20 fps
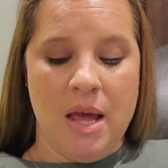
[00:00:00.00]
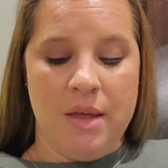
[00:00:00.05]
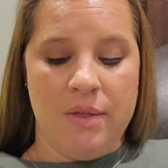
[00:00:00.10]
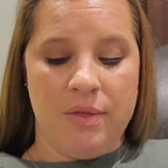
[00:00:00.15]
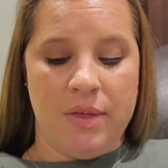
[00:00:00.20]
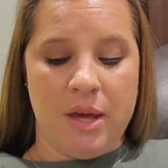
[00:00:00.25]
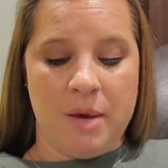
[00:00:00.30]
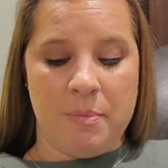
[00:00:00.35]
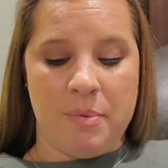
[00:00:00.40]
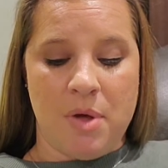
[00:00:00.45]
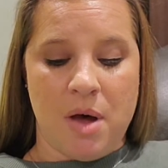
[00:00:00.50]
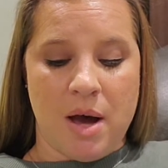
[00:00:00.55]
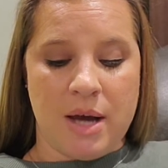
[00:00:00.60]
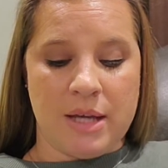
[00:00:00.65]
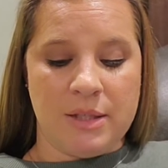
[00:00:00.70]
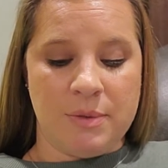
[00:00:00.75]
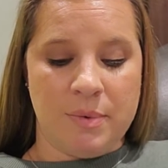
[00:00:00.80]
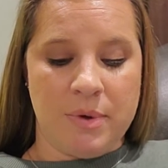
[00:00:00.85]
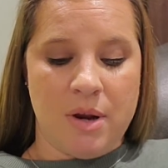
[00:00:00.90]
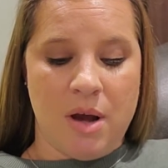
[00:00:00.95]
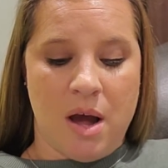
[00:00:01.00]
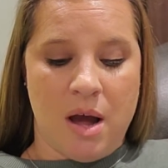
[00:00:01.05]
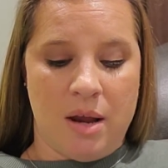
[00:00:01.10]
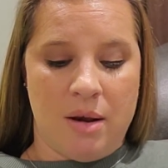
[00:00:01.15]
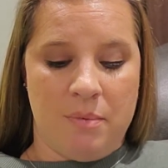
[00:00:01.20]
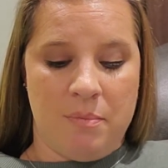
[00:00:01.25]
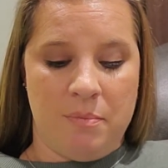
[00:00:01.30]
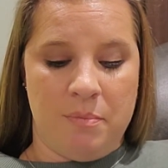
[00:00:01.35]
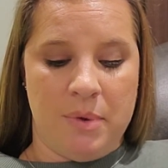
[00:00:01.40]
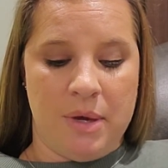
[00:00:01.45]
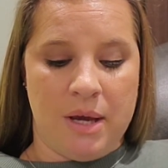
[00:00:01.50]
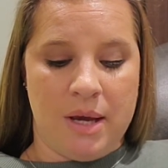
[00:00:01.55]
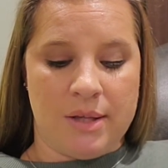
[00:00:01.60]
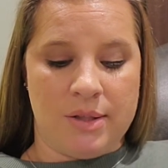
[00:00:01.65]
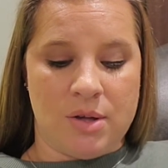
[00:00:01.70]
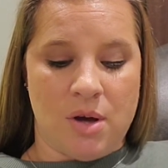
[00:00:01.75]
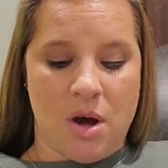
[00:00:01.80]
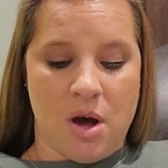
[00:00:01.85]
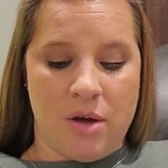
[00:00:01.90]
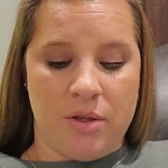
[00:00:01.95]
The applause went on
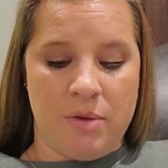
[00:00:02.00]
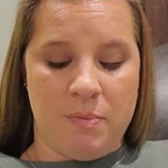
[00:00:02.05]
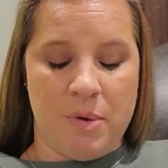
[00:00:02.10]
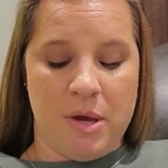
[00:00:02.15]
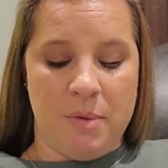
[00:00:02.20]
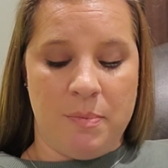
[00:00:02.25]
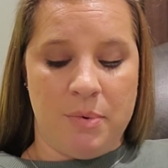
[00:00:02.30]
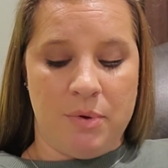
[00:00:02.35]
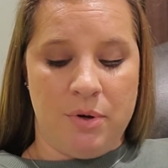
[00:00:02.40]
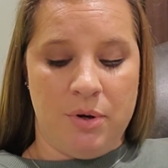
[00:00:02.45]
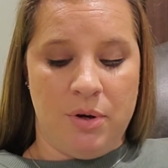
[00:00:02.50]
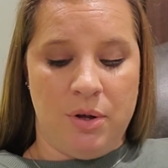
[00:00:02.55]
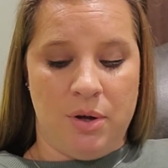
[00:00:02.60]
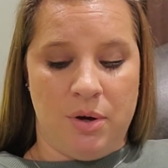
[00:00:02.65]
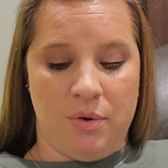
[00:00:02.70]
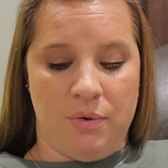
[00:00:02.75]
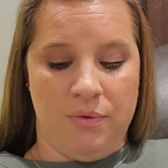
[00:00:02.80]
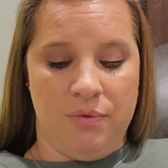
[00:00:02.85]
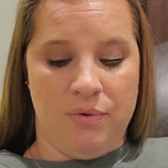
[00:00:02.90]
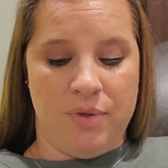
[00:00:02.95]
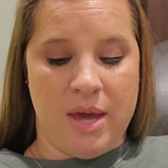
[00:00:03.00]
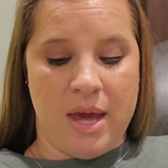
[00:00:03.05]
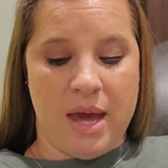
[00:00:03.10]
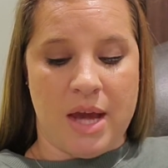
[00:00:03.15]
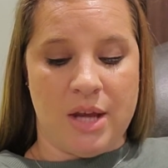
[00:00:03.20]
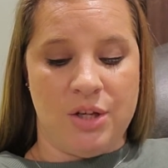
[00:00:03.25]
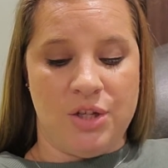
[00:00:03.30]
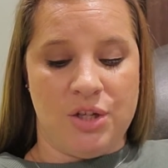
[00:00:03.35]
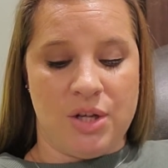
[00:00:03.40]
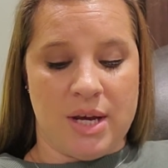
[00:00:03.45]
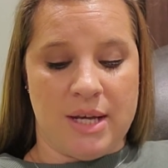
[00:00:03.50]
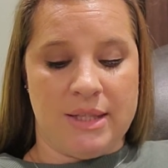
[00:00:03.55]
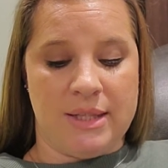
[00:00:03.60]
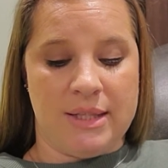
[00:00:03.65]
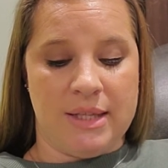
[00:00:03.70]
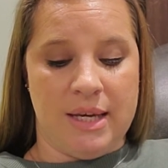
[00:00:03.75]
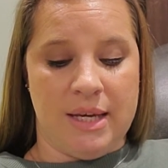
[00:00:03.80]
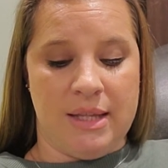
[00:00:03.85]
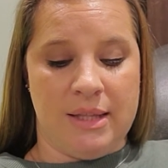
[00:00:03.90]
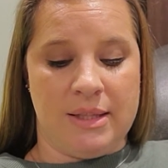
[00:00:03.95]
because all the people knew they had just
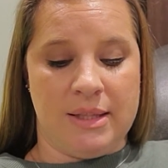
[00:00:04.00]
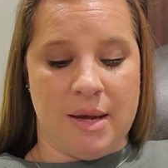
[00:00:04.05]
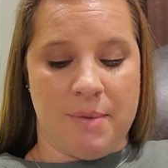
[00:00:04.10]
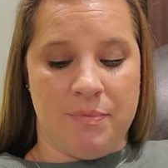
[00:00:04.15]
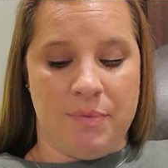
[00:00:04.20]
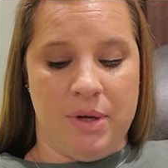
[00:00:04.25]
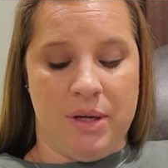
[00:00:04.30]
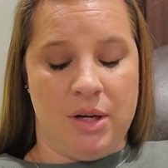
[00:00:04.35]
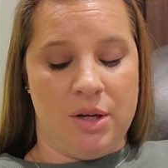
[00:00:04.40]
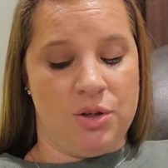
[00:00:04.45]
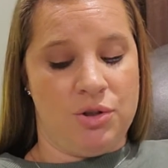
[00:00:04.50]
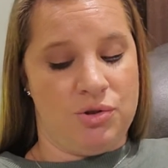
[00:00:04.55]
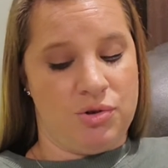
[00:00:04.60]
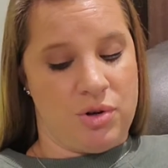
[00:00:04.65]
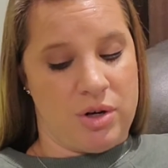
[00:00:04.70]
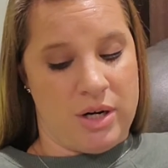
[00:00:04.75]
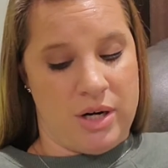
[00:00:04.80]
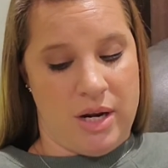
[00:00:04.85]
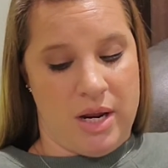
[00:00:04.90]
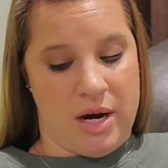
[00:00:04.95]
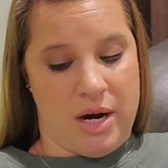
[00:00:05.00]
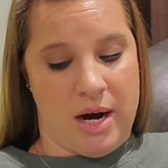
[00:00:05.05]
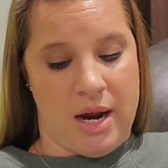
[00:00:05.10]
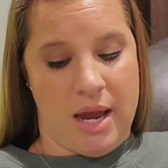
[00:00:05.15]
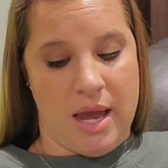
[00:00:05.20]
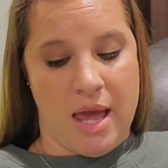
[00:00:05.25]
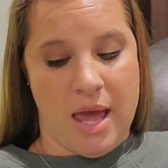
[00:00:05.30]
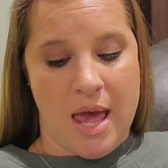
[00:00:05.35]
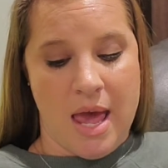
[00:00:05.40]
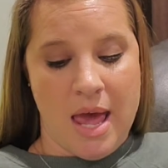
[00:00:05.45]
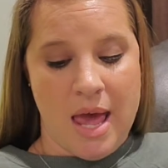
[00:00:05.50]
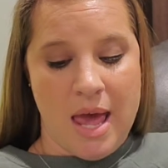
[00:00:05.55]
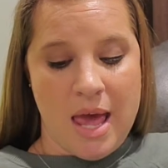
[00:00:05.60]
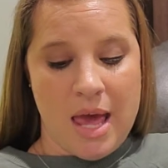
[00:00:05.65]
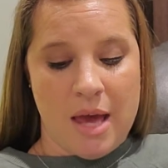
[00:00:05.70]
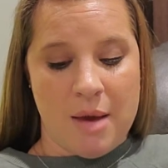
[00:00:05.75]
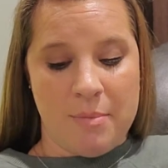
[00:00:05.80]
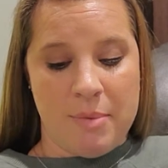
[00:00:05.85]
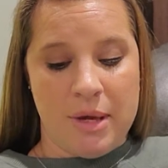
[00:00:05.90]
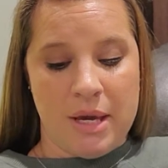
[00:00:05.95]
seen something extraordinary,
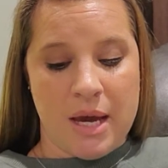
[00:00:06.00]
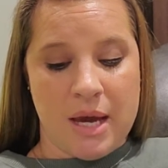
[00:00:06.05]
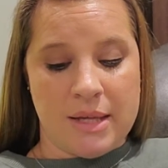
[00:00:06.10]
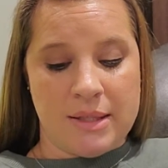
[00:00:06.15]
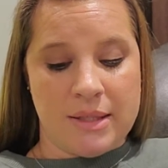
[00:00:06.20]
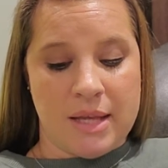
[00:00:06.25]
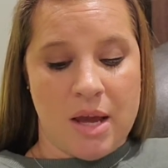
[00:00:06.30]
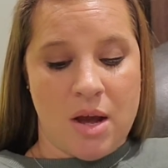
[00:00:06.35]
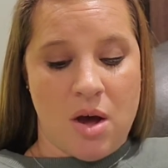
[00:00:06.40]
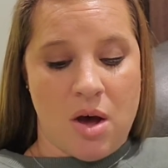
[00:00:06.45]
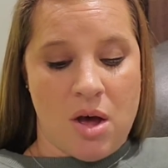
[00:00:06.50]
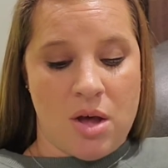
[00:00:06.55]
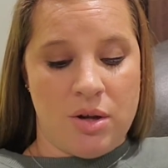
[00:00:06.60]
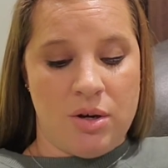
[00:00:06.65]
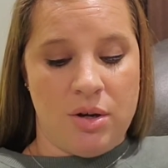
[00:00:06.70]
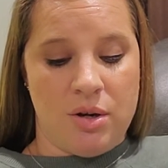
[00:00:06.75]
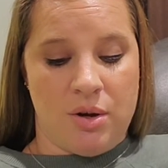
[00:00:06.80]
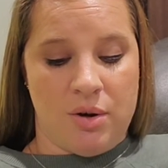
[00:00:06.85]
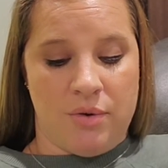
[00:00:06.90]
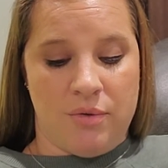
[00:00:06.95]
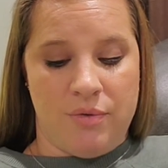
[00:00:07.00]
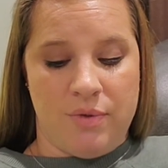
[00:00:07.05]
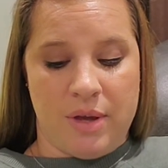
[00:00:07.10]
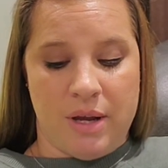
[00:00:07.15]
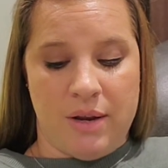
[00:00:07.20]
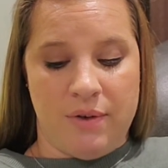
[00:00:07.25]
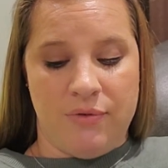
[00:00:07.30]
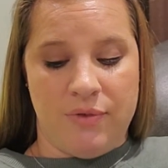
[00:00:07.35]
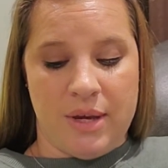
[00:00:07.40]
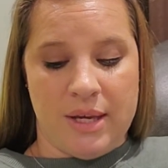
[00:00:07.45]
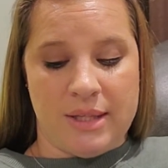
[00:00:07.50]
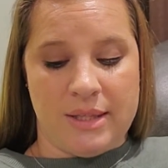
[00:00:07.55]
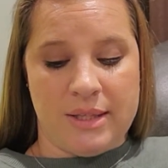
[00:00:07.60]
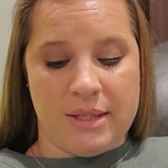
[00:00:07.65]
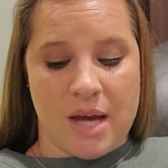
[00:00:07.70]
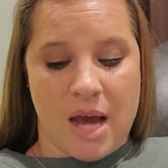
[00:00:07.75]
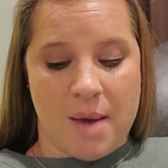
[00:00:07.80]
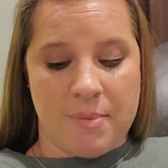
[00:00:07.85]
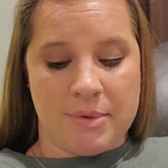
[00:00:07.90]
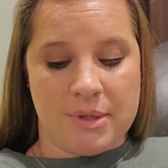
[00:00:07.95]
and because they all knew that if they
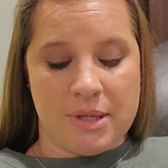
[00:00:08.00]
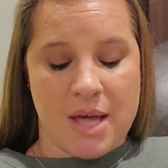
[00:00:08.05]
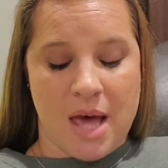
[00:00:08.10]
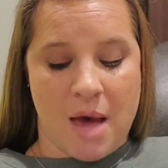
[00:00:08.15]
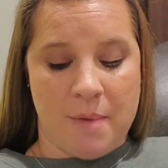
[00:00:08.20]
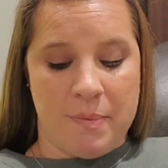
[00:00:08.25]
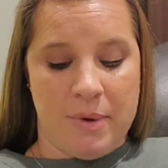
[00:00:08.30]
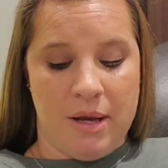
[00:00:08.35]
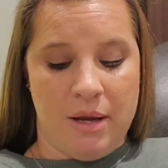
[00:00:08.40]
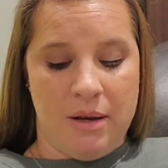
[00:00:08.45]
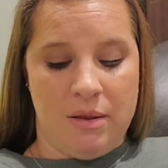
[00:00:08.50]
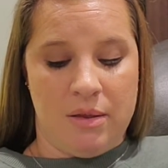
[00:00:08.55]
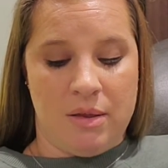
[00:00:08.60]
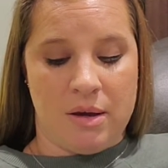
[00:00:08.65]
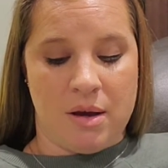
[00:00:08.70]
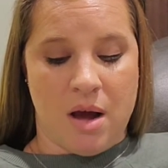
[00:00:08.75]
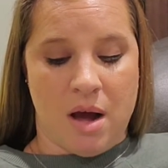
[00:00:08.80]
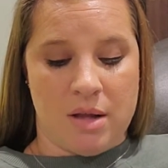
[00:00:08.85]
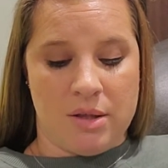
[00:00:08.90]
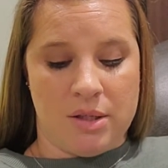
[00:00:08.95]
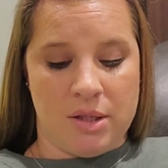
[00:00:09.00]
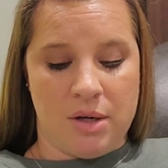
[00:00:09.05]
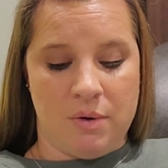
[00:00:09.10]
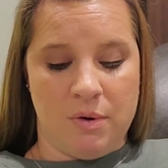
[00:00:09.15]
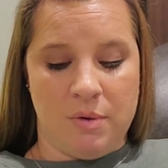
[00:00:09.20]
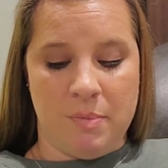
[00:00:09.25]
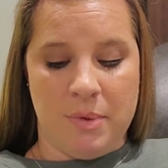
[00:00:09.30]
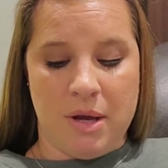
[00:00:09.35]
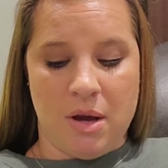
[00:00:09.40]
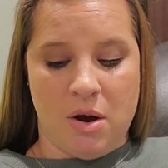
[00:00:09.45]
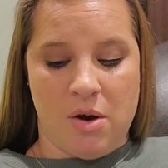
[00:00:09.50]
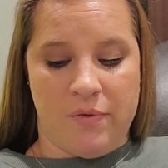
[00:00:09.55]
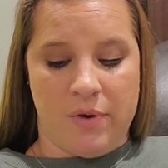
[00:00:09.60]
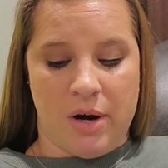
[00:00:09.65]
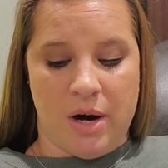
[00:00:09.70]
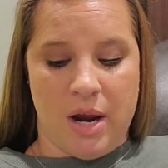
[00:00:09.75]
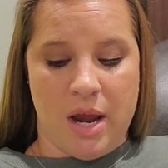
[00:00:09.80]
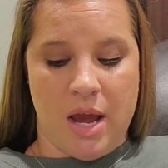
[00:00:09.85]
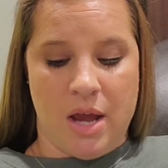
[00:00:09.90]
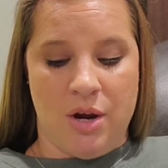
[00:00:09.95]
stopped clapping, the concert would be
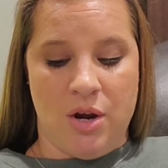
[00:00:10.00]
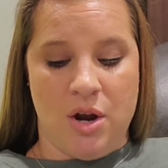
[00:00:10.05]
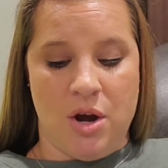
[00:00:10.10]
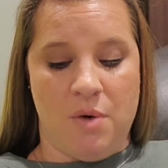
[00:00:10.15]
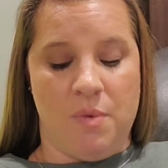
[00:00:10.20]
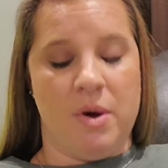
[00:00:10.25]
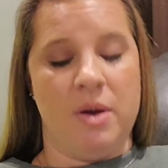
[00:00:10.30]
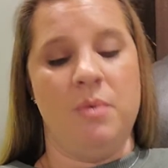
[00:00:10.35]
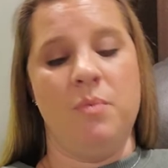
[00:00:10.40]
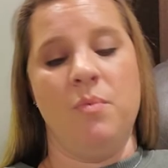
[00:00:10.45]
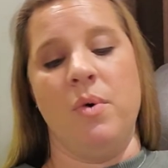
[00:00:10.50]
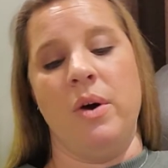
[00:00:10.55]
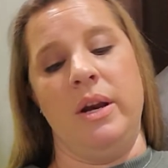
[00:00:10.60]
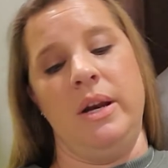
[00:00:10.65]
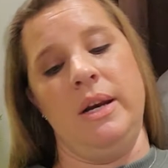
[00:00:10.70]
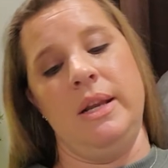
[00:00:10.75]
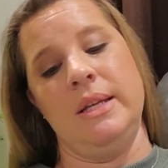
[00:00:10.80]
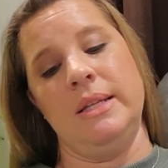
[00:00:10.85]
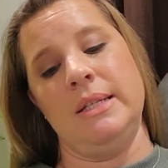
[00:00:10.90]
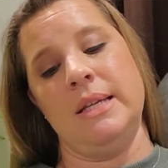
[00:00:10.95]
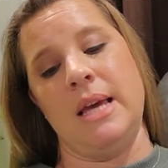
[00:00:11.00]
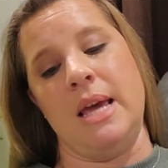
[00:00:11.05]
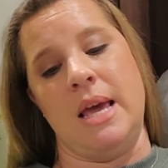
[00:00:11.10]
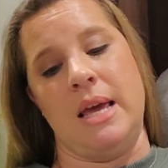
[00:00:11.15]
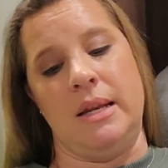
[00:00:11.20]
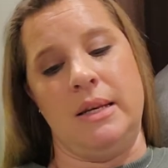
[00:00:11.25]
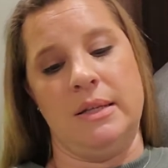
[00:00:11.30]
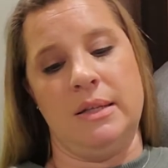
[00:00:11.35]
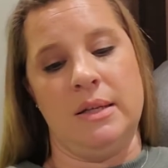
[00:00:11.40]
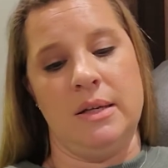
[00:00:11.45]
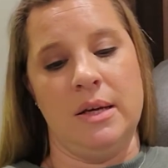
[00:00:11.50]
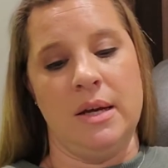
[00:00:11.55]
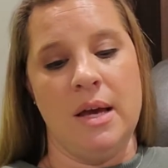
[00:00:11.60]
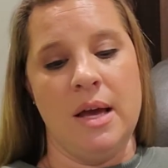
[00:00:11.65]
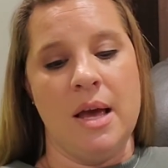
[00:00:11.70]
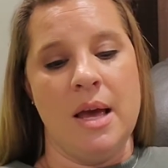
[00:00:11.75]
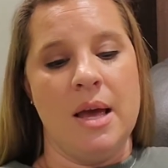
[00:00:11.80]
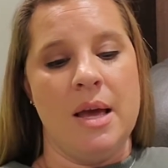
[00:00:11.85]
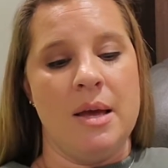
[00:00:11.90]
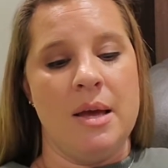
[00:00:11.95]
over, and no one wanted it to end.
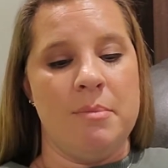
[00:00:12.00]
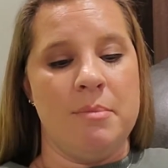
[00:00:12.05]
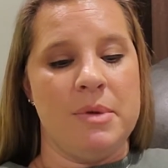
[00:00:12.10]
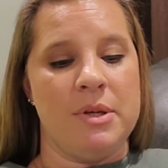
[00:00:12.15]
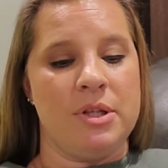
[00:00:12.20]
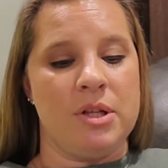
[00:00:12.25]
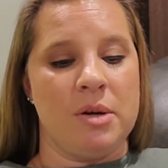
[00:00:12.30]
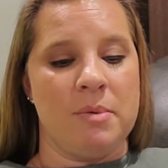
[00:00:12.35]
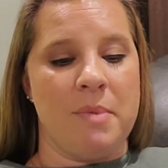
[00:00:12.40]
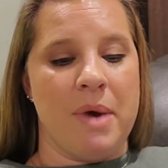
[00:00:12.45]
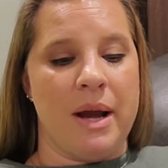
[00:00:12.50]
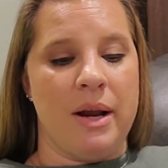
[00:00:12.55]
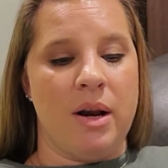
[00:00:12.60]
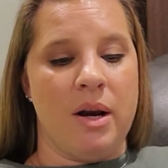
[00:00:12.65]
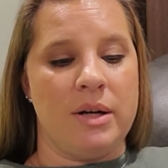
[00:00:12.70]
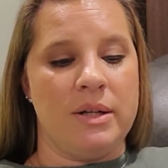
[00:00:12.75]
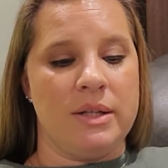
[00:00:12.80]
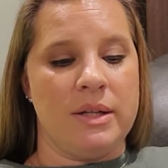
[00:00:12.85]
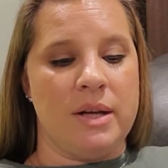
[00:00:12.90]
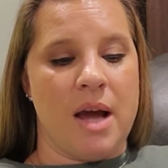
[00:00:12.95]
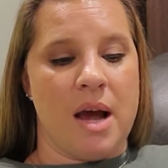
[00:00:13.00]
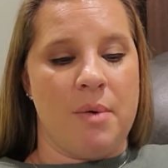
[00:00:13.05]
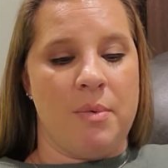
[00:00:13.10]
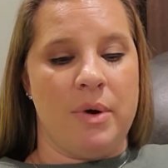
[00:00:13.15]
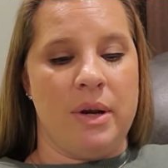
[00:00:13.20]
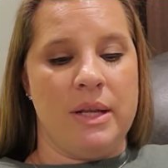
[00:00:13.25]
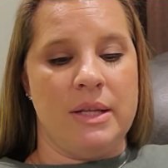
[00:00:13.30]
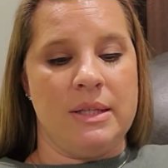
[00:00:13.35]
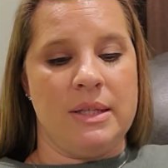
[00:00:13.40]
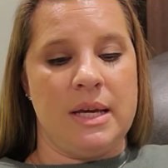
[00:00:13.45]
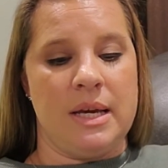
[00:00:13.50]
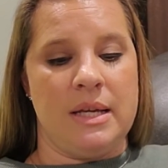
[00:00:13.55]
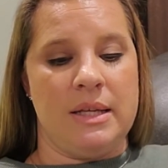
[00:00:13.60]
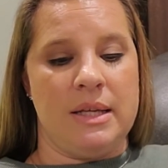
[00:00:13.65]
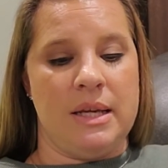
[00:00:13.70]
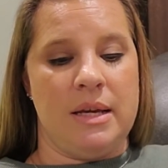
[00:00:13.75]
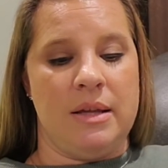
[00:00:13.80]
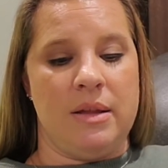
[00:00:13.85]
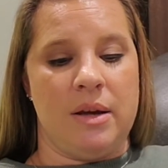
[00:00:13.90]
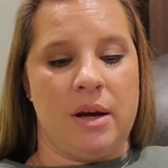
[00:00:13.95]
Mr. Meinert did not want it to end
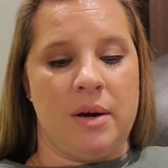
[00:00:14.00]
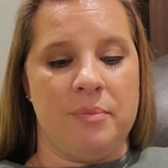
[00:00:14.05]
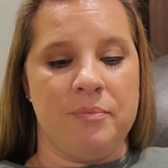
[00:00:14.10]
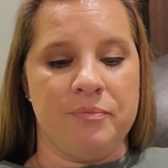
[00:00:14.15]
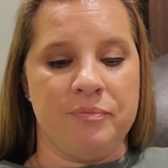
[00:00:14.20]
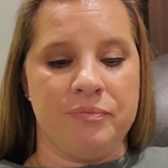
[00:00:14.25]
either.